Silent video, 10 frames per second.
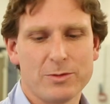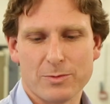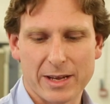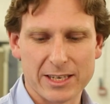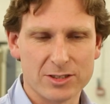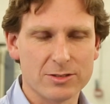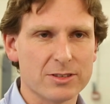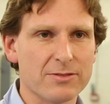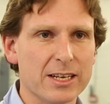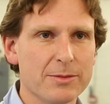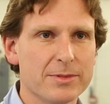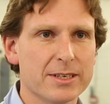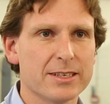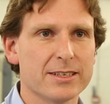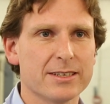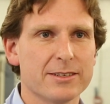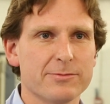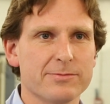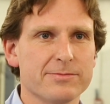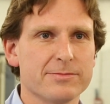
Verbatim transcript: We've managed to develop the um,